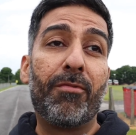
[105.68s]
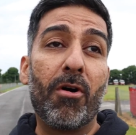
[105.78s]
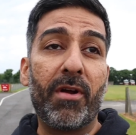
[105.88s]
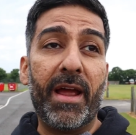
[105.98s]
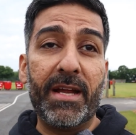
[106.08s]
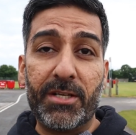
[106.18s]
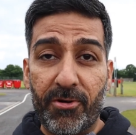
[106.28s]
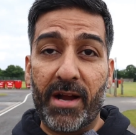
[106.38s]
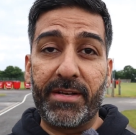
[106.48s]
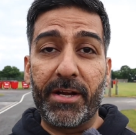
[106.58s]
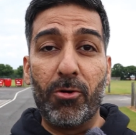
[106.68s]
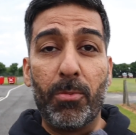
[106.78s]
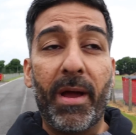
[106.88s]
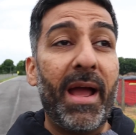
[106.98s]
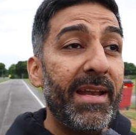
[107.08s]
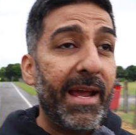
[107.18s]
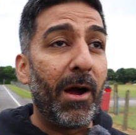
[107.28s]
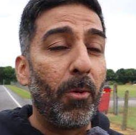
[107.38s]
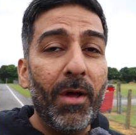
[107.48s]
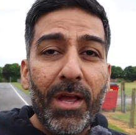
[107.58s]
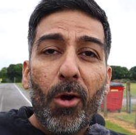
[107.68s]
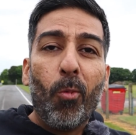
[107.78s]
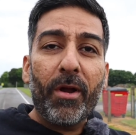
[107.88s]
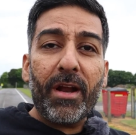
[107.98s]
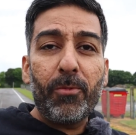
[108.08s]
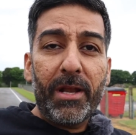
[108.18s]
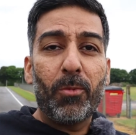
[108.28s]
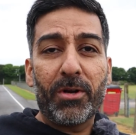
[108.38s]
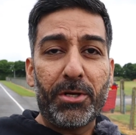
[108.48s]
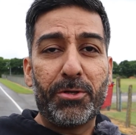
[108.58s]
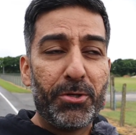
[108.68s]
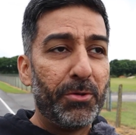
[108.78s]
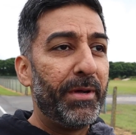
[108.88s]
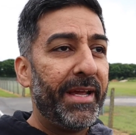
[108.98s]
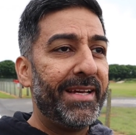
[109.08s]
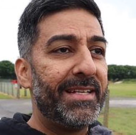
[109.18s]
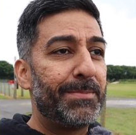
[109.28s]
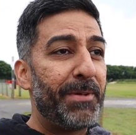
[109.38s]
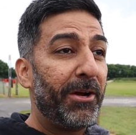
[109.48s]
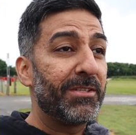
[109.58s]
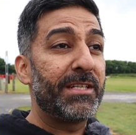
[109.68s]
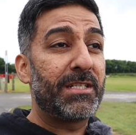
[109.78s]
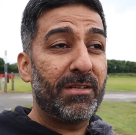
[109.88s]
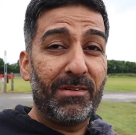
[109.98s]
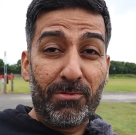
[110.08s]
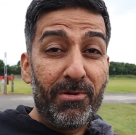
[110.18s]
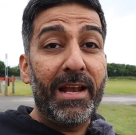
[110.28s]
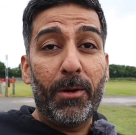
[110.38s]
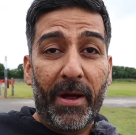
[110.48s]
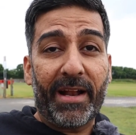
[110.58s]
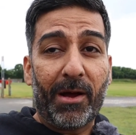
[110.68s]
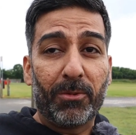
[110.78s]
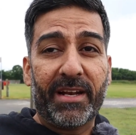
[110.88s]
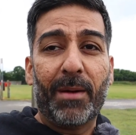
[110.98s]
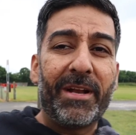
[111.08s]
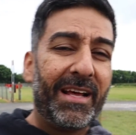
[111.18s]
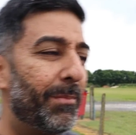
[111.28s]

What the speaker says: for a track day group. Anyhow, what I really wanted to do is, because it's really wet out there, I mean